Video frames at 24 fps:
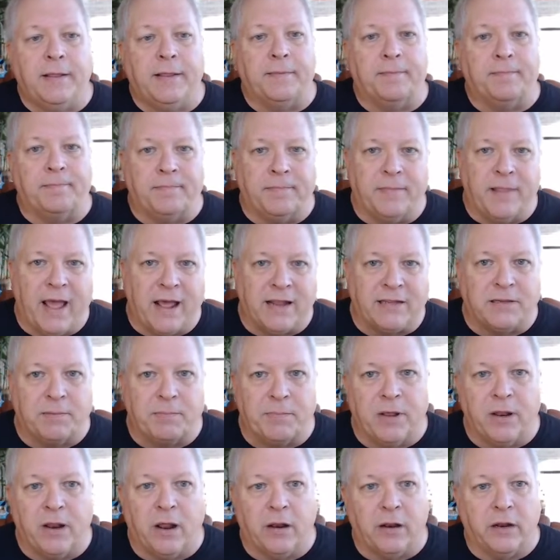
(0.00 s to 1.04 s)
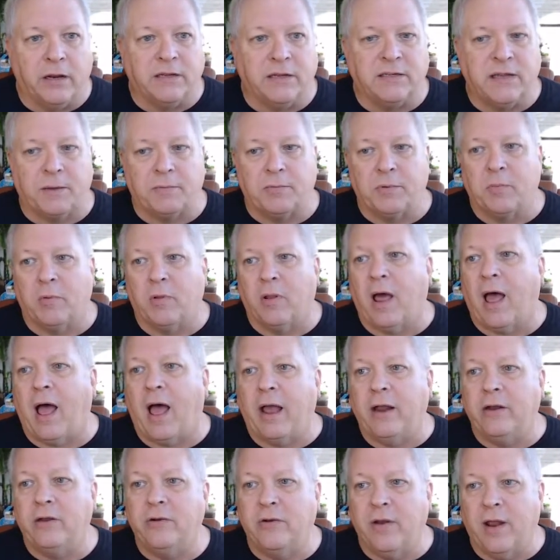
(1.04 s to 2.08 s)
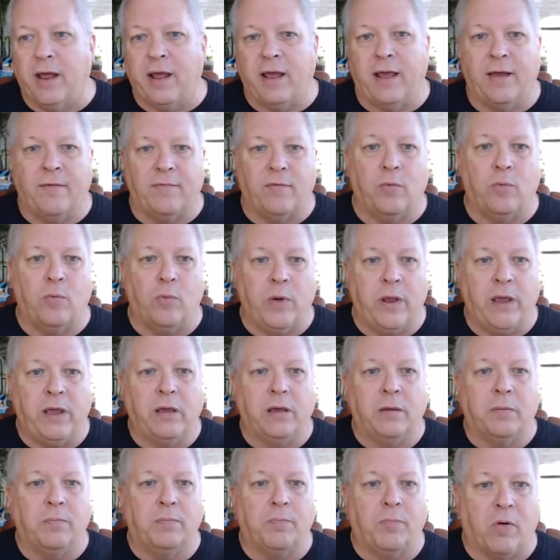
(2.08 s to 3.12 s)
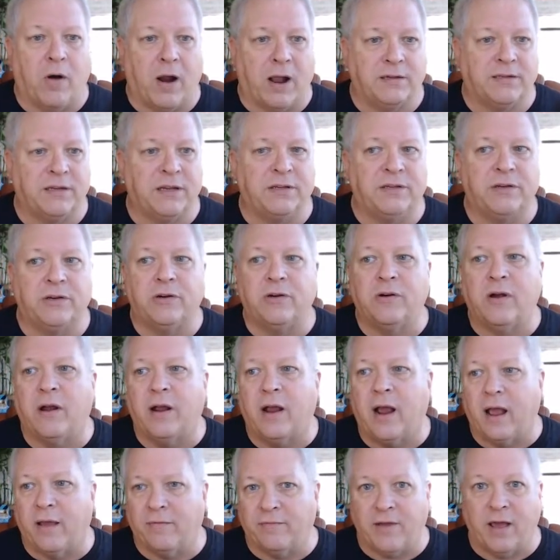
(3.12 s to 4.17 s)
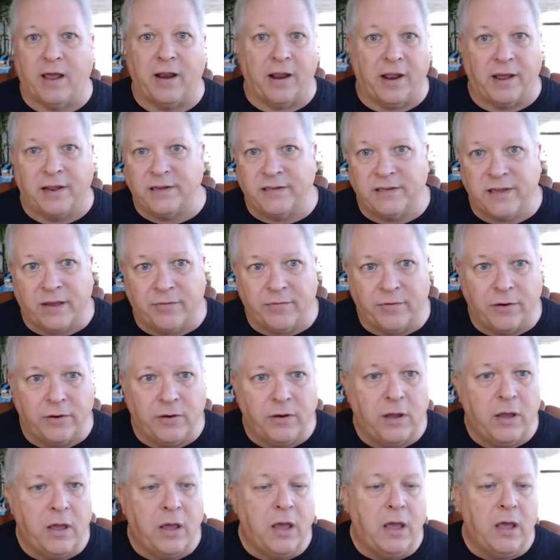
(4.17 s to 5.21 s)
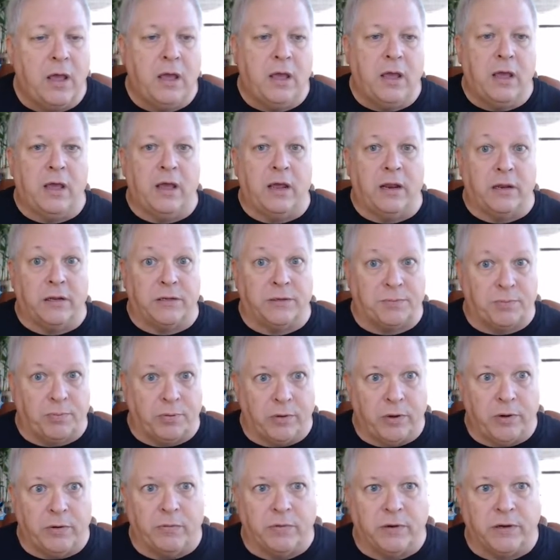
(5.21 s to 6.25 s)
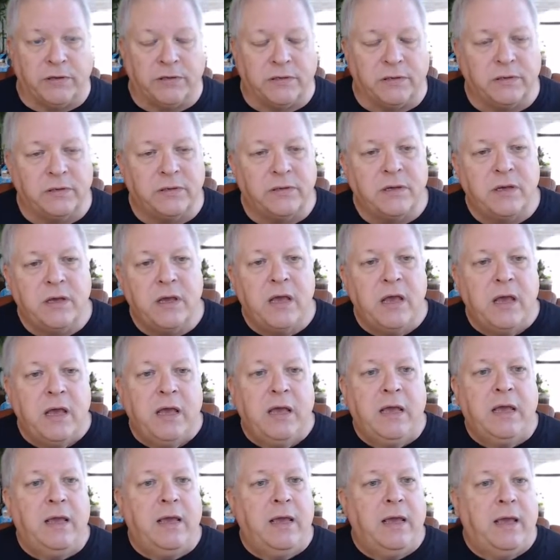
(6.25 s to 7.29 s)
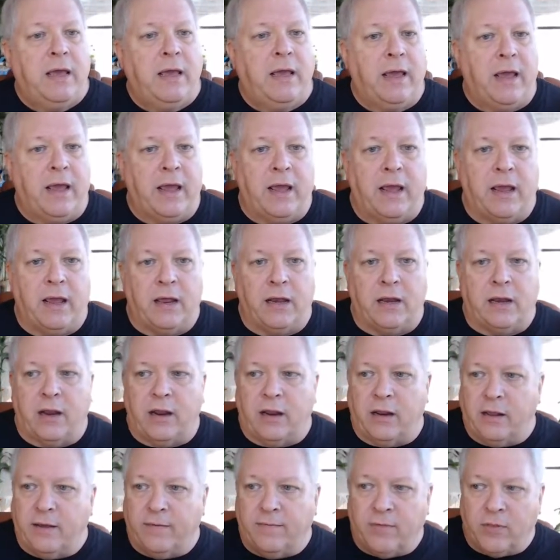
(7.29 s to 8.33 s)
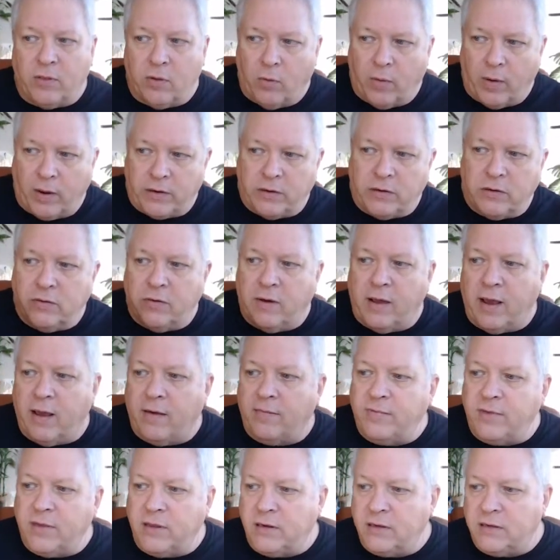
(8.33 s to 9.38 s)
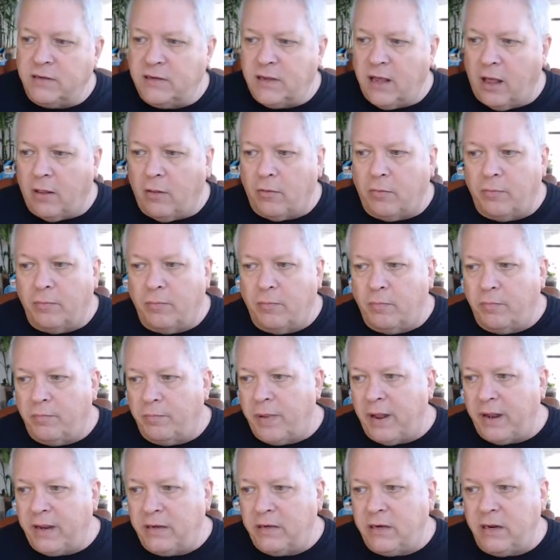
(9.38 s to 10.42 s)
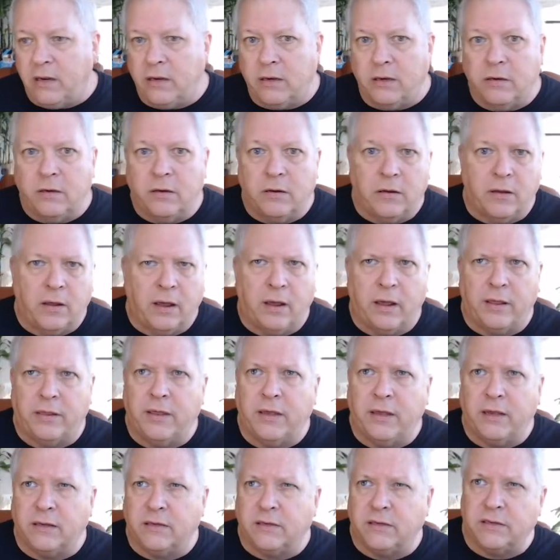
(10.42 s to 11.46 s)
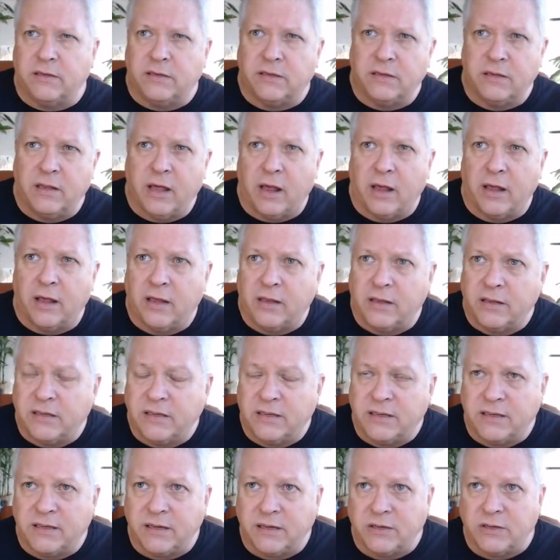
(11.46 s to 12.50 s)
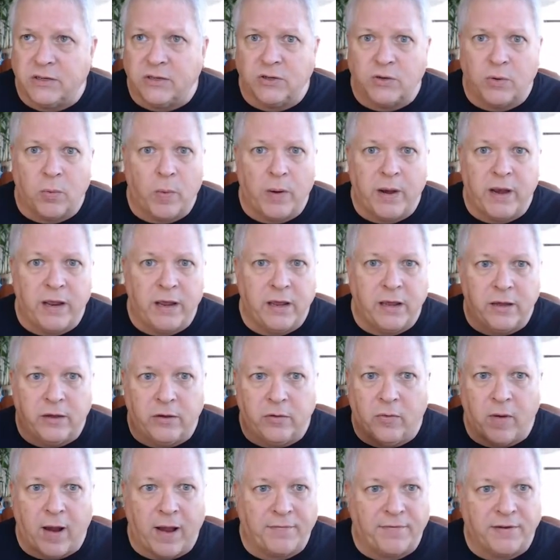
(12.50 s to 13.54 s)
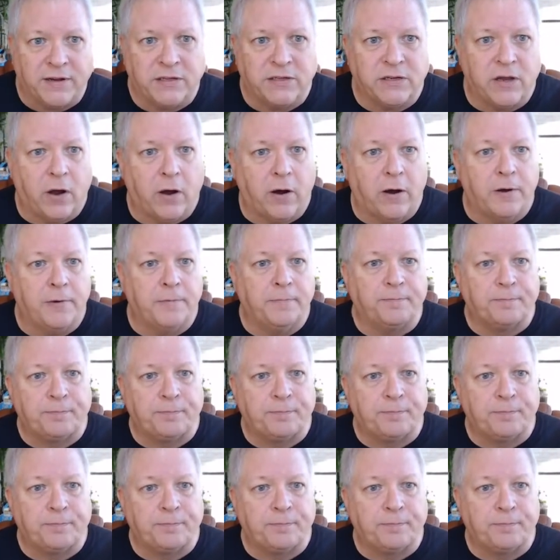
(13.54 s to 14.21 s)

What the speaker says: That's a bit unacceptable. I do not have a weak processor. I've got an i7 and it's pretty recent, and even though I do have the Intel baked in, I think it's a 620 graphics card,